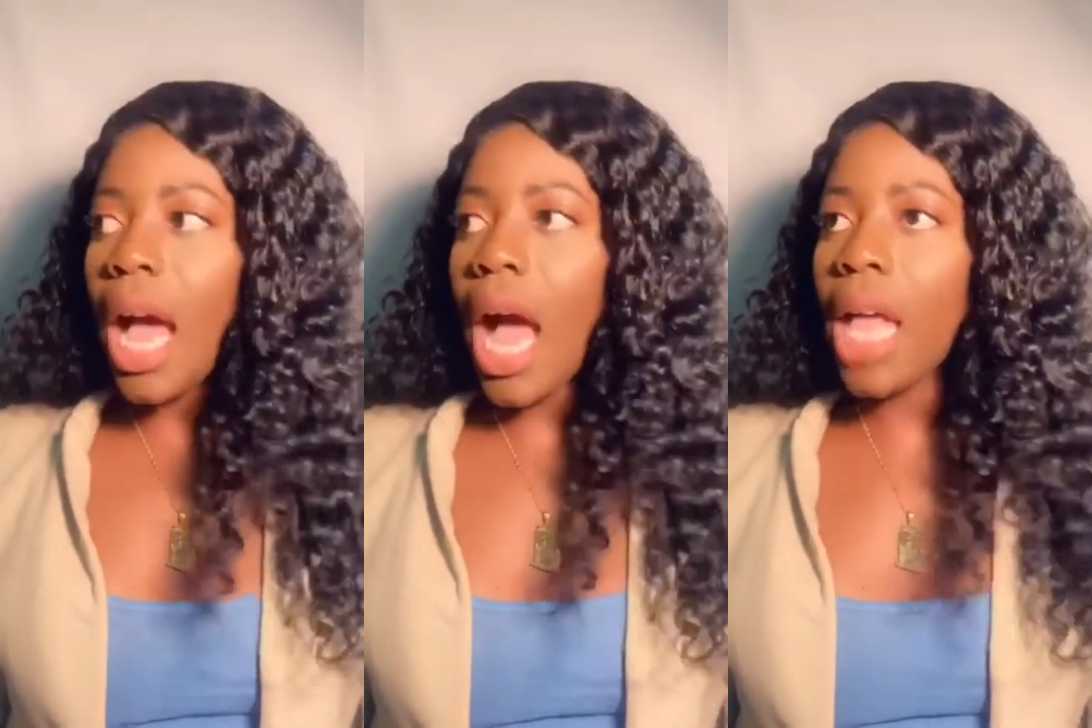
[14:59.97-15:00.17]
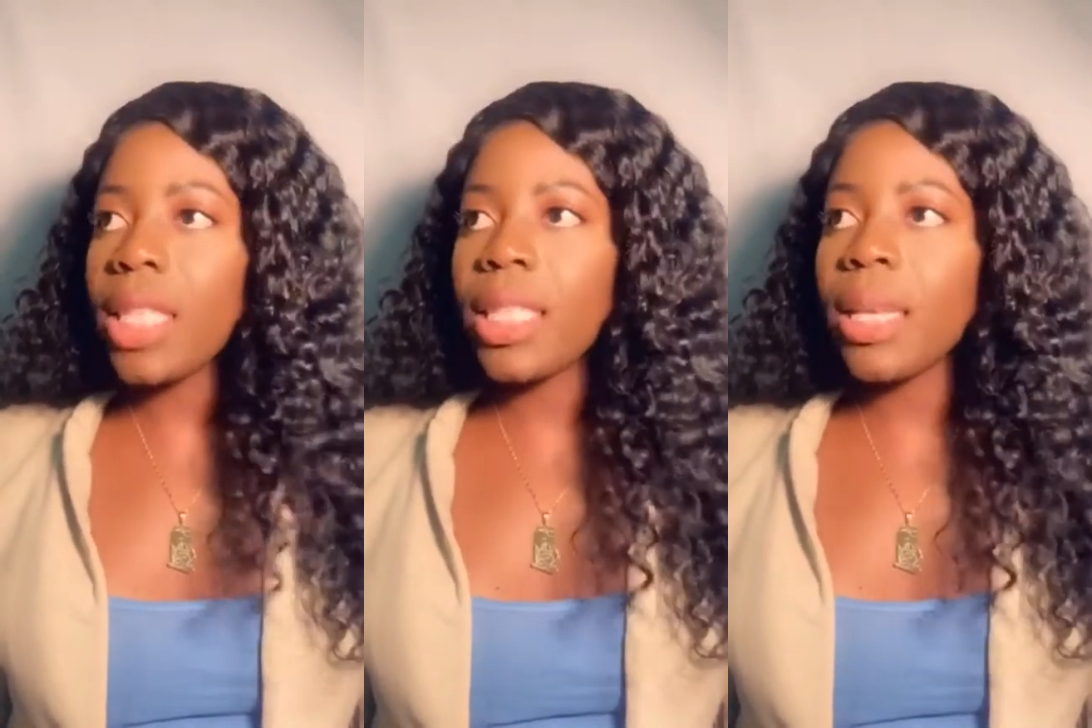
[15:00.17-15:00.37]

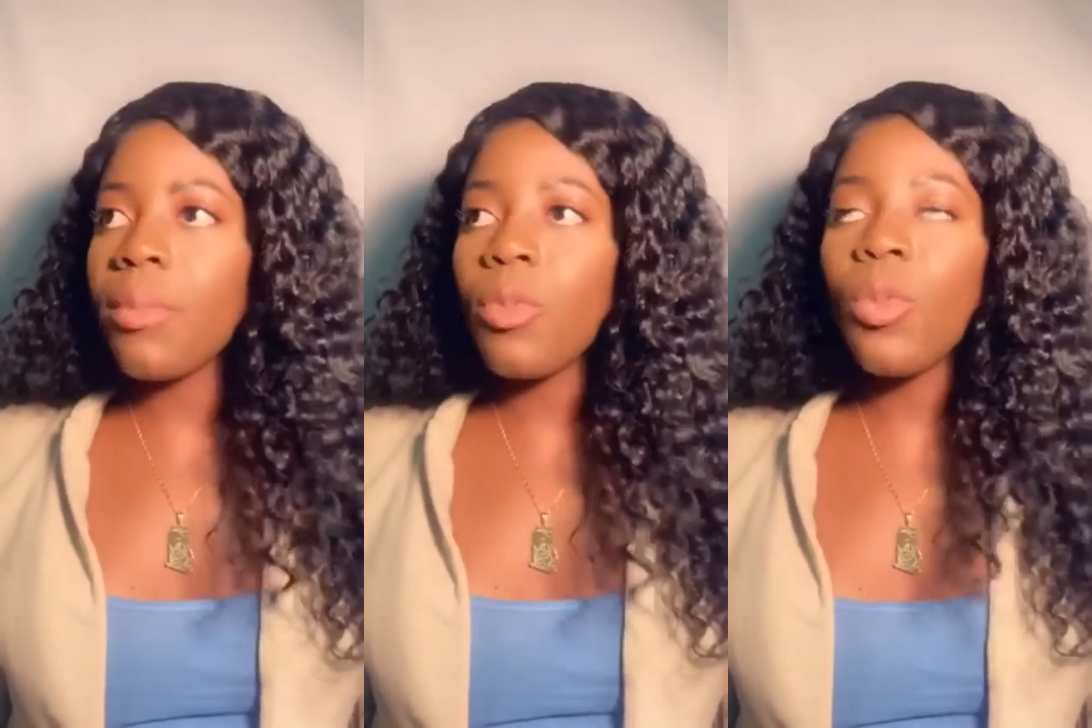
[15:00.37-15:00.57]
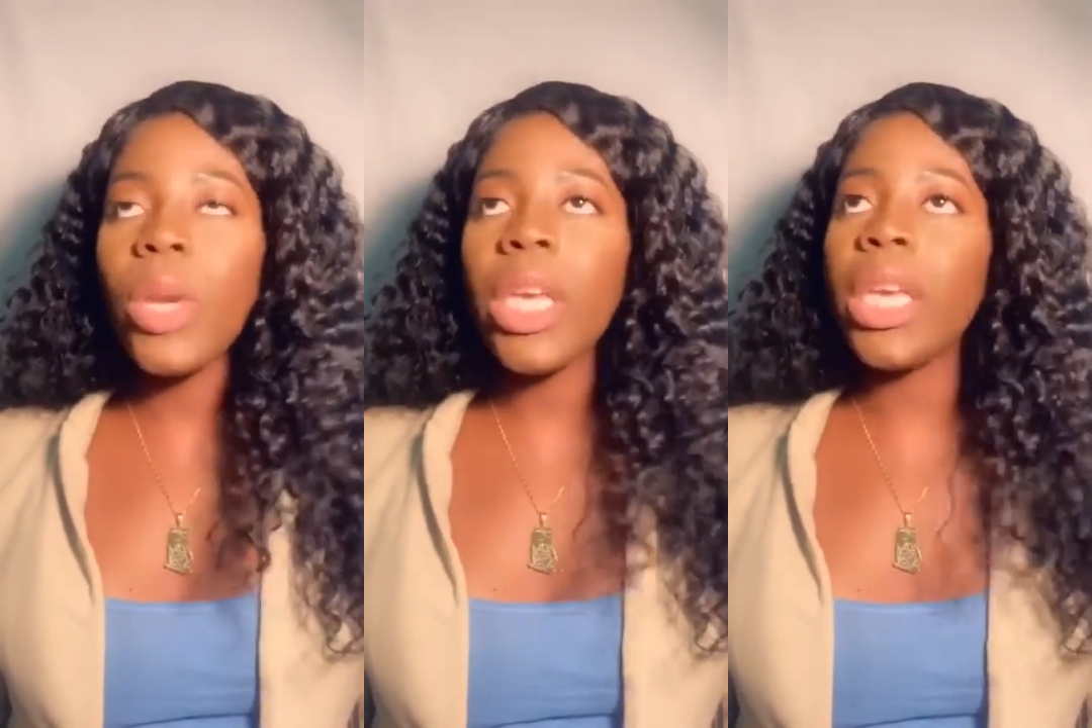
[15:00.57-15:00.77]
As
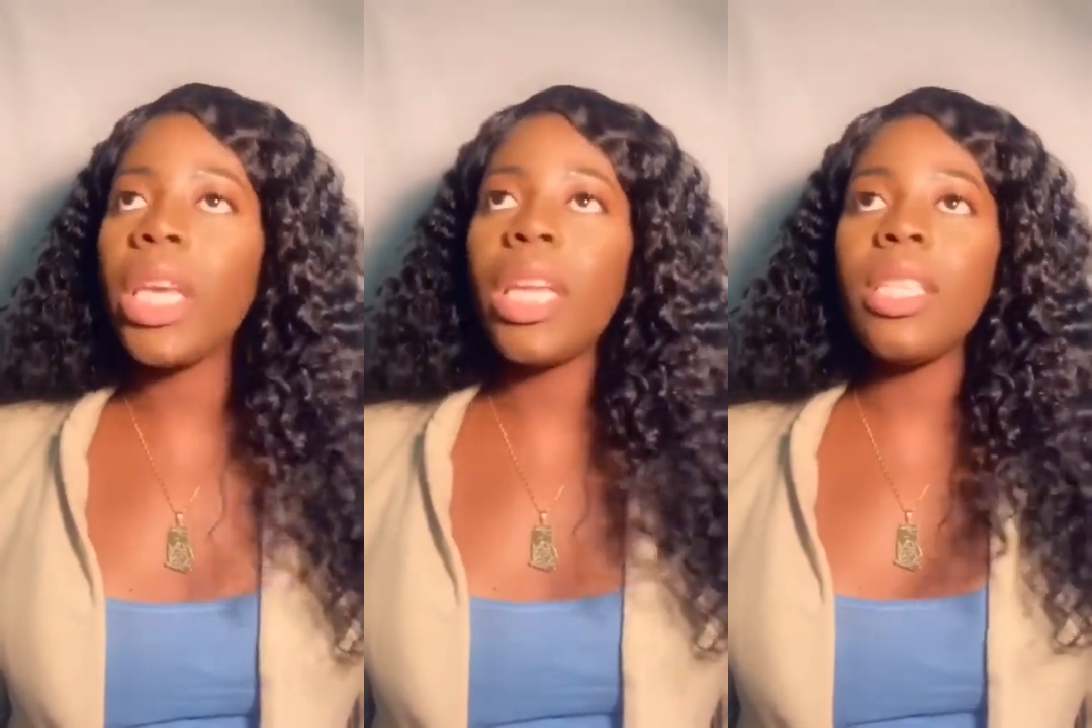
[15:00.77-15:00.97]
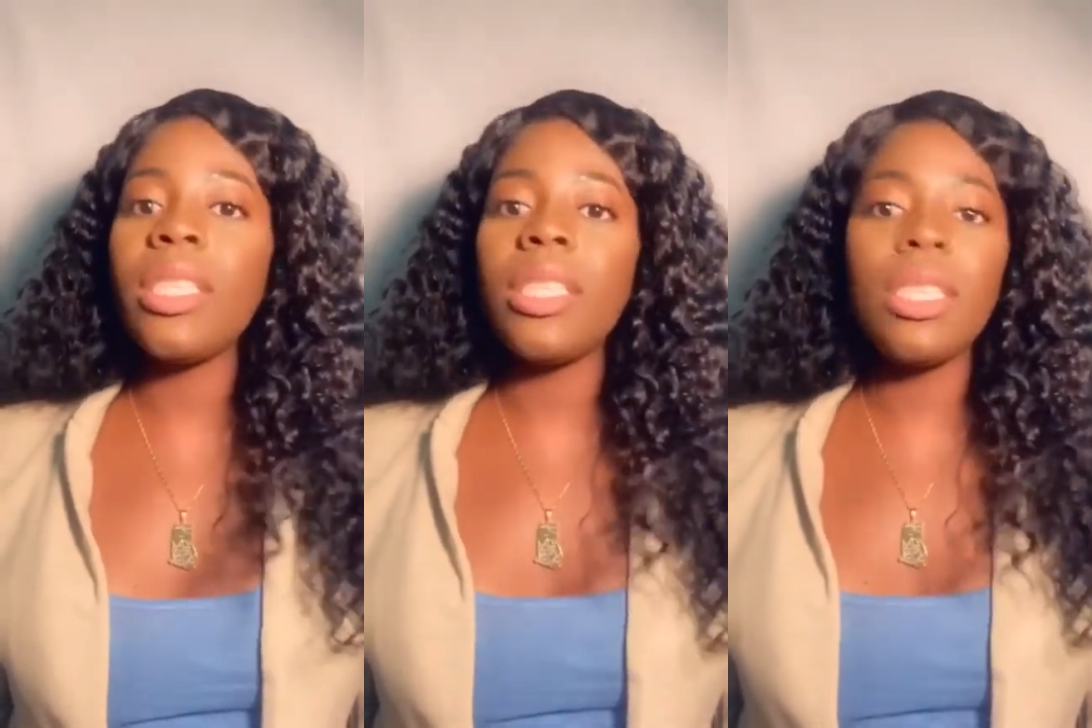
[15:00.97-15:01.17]
some
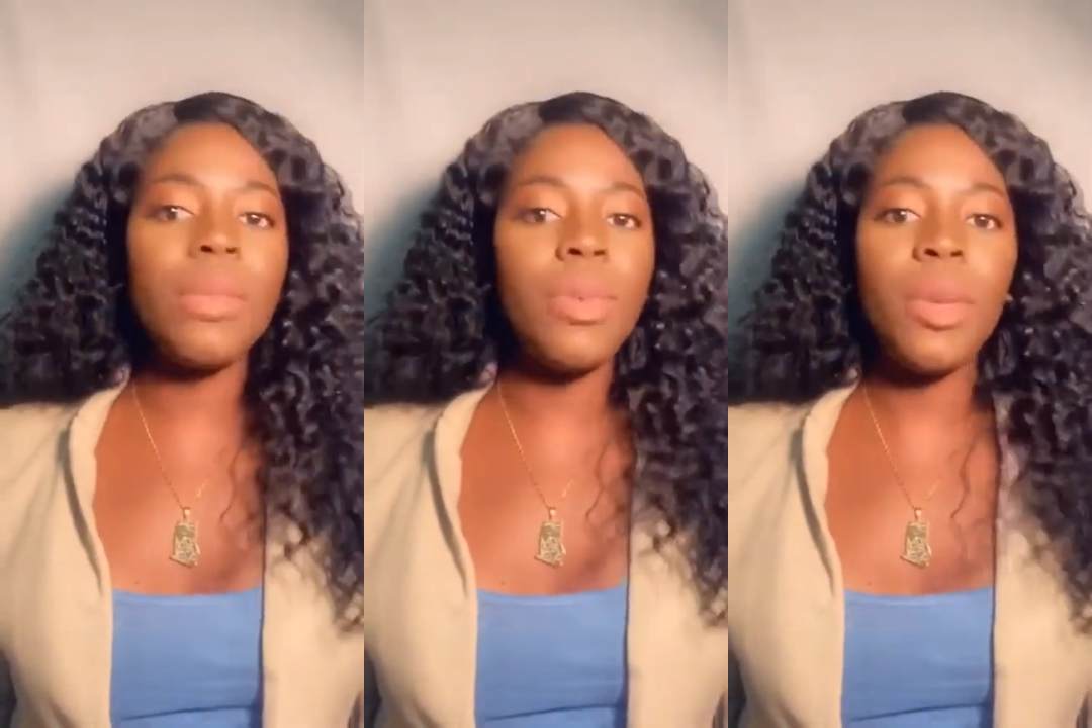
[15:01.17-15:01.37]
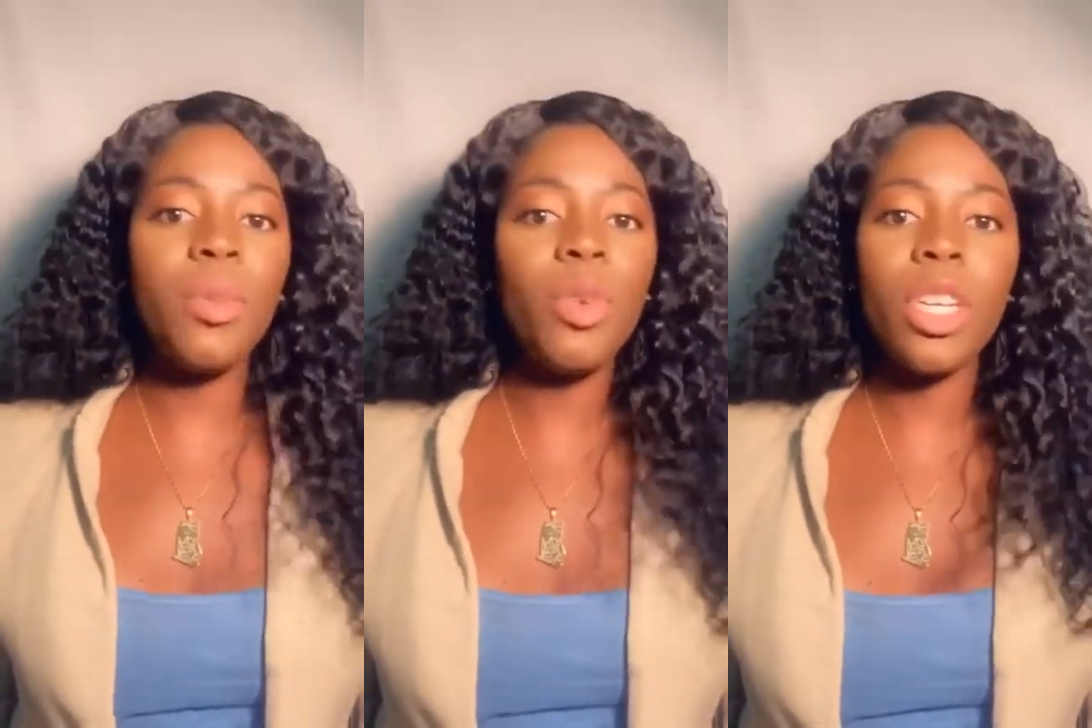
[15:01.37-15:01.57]
weekend
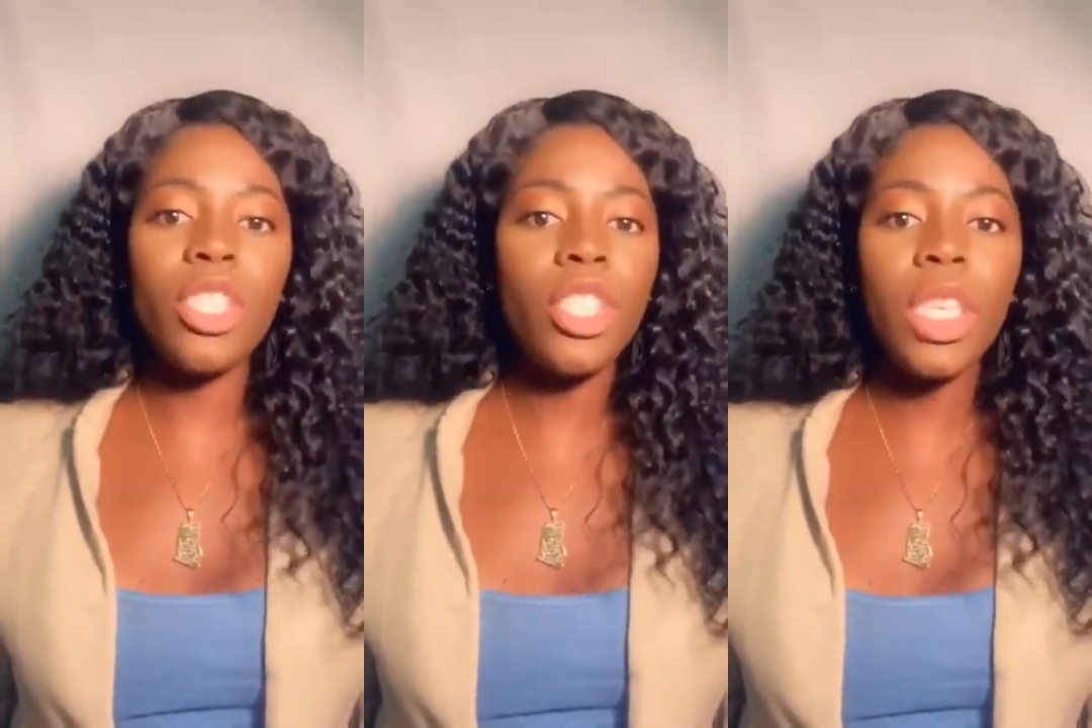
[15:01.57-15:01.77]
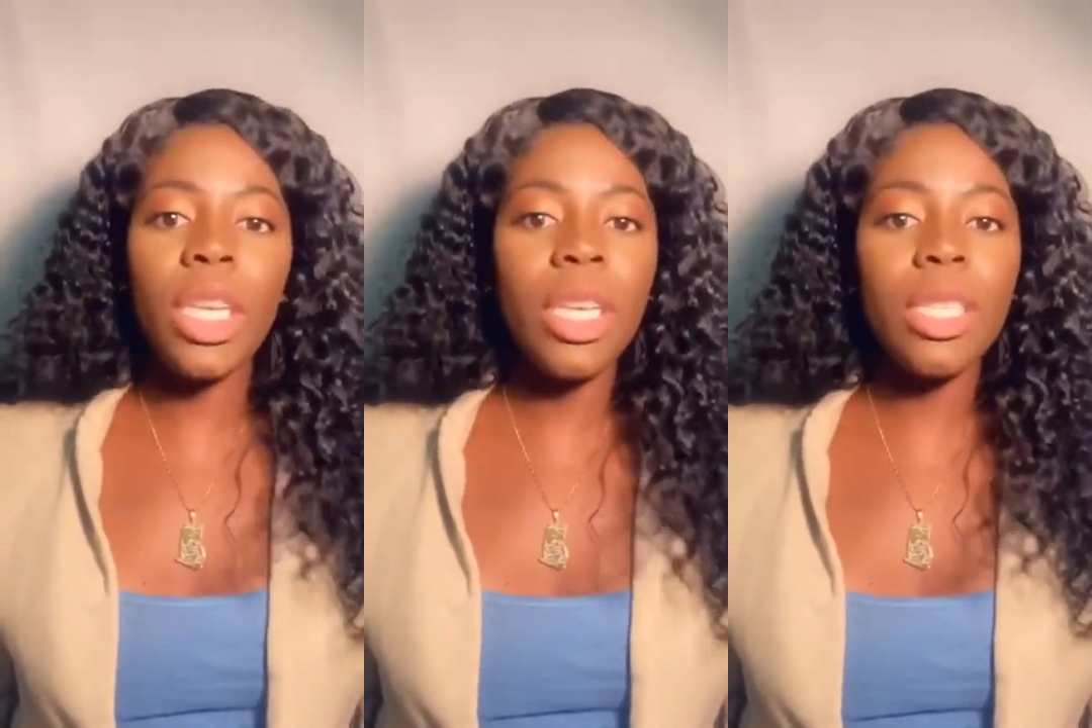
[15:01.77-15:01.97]
people are
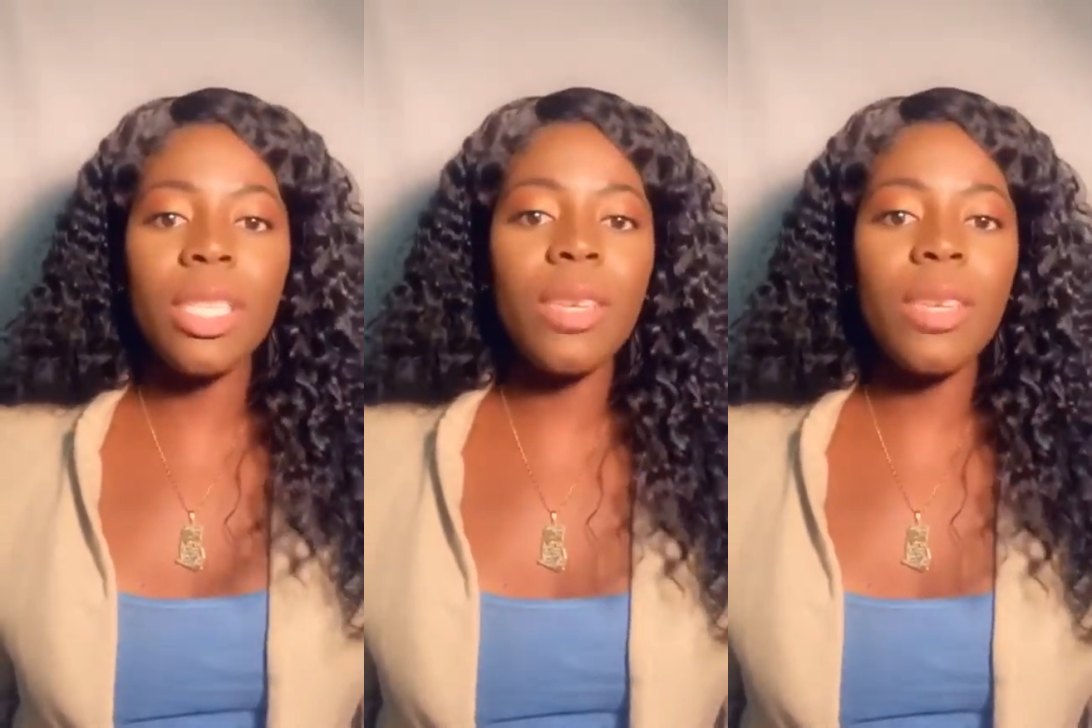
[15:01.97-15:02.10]
cheating,